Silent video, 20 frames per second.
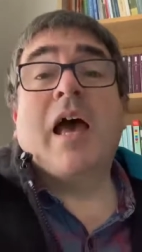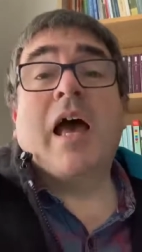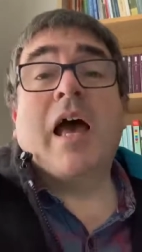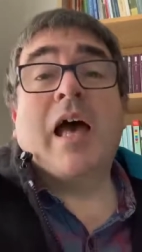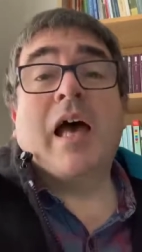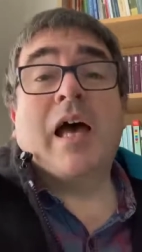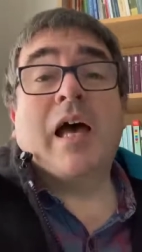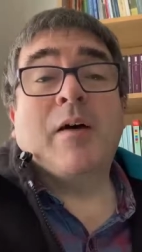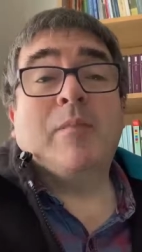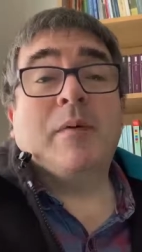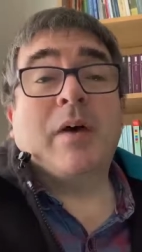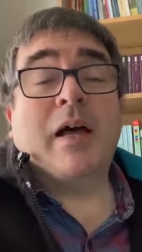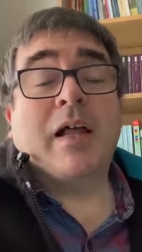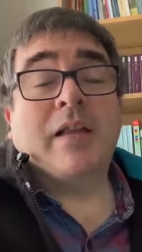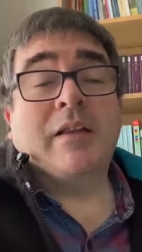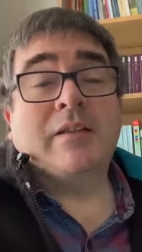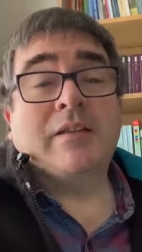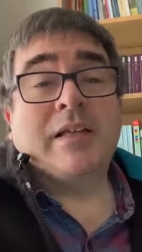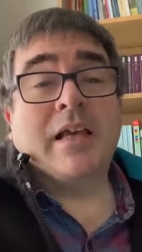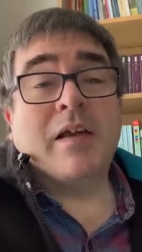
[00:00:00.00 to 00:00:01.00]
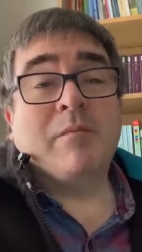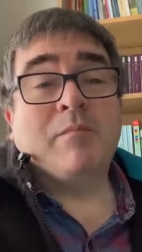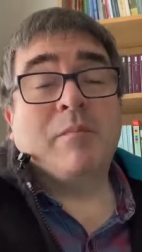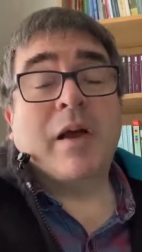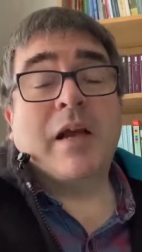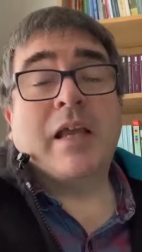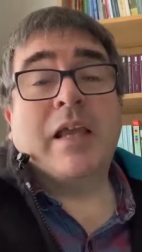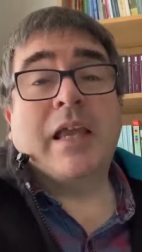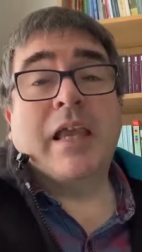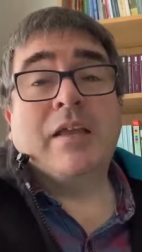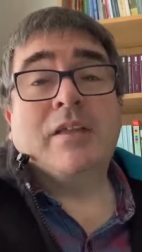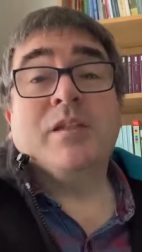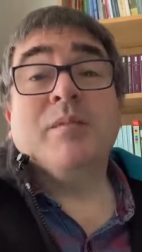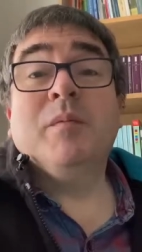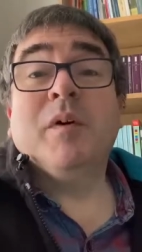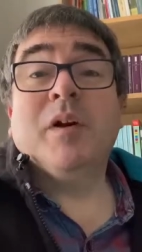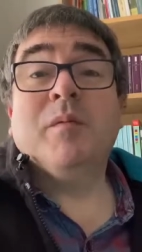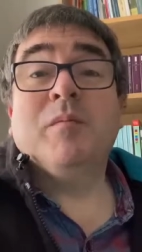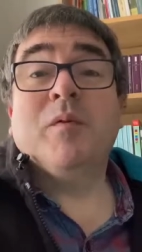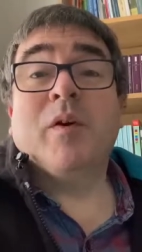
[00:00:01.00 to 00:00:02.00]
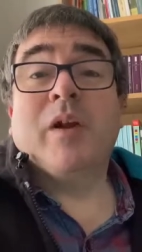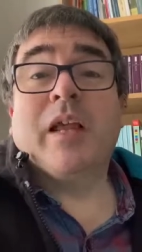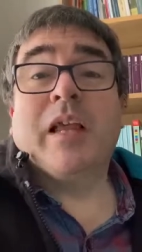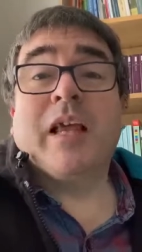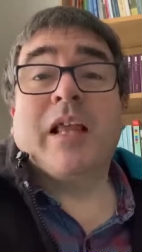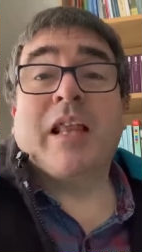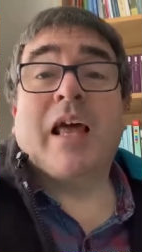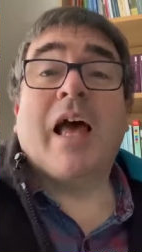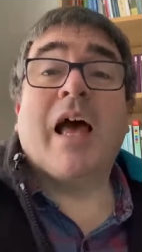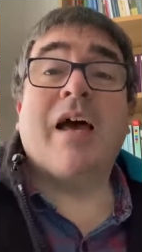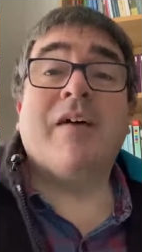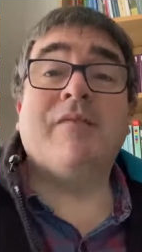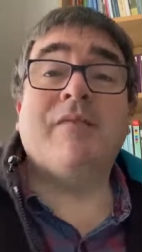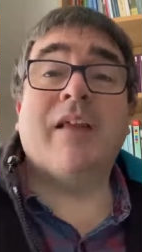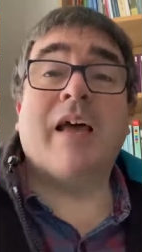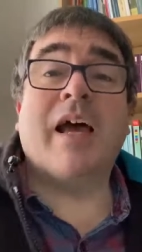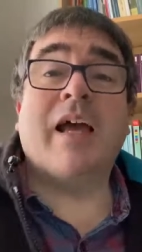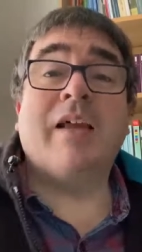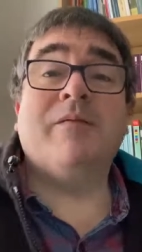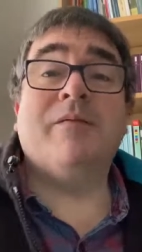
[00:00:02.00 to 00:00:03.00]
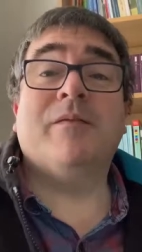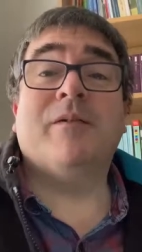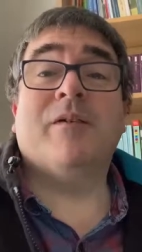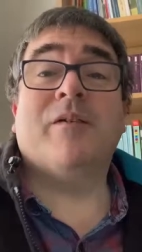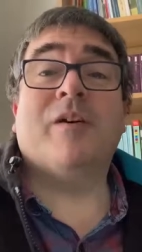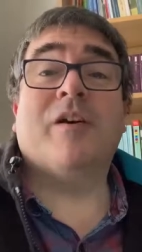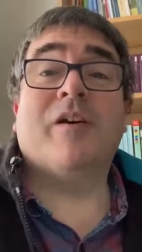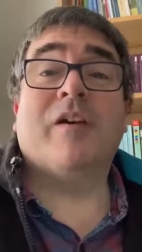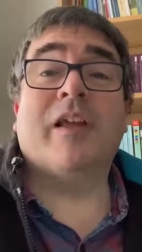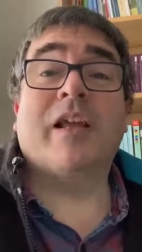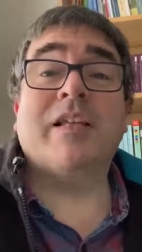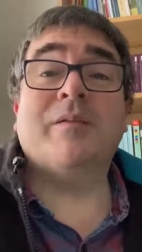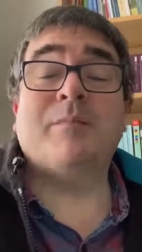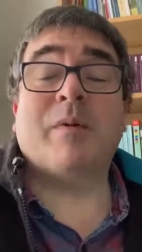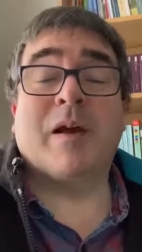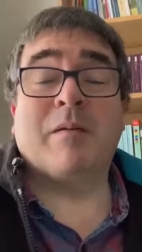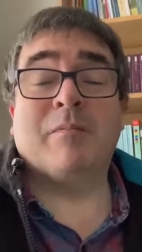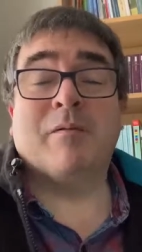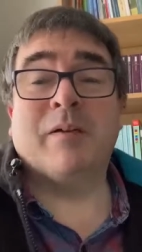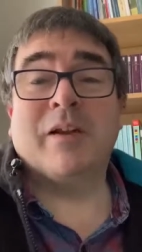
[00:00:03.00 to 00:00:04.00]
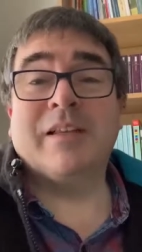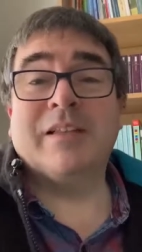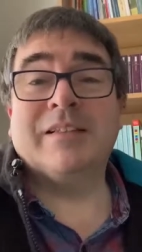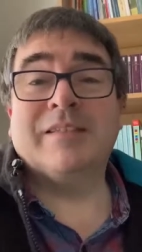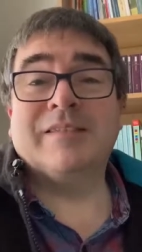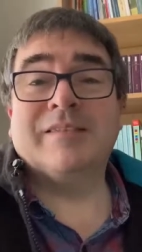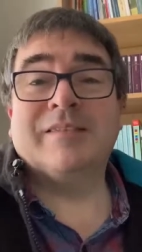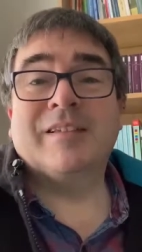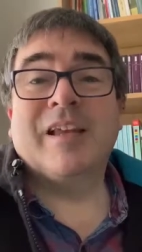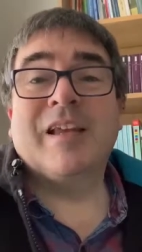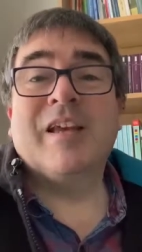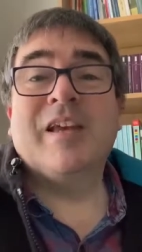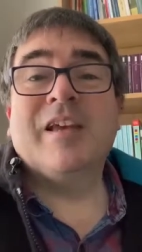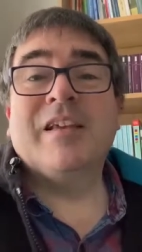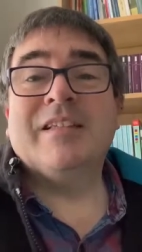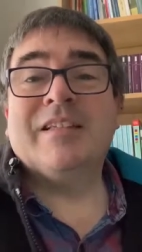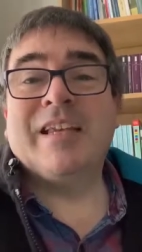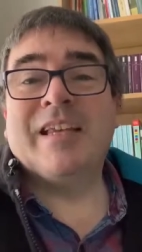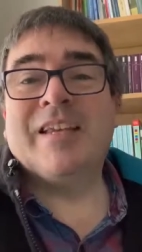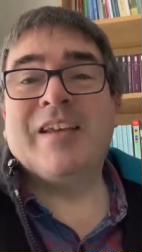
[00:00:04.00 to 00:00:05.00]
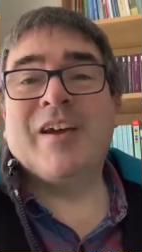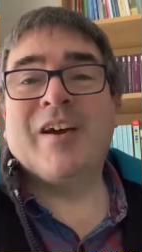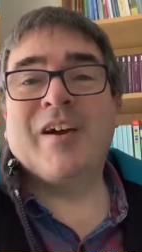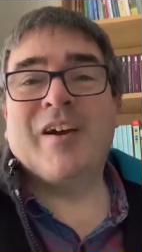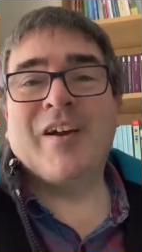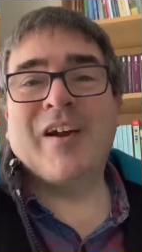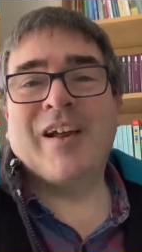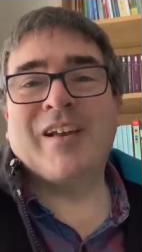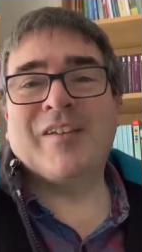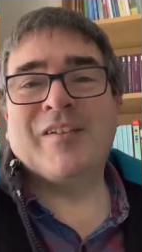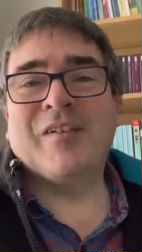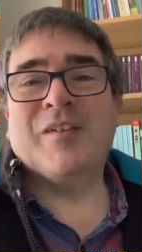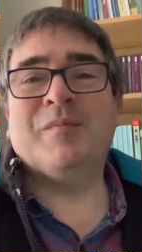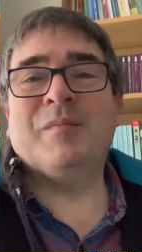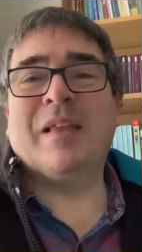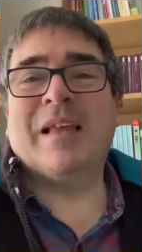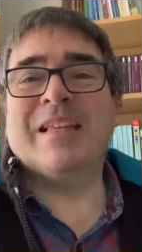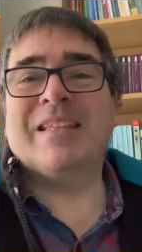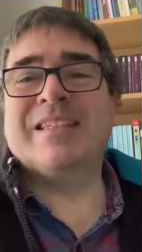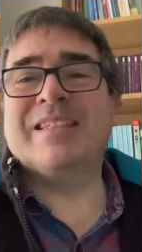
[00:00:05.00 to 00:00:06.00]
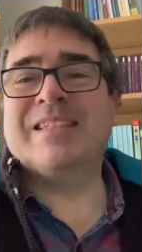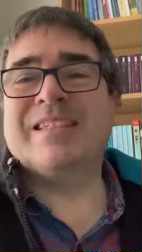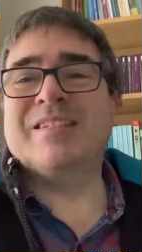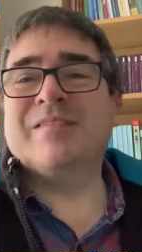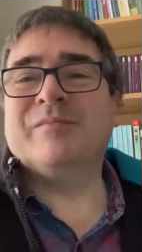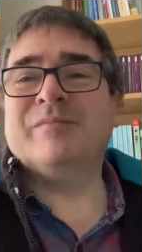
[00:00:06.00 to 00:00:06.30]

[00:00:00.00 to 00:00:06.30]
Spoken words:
And then back again tomorrow morning at 9:30 for our next Bible reading. Take care and God bless.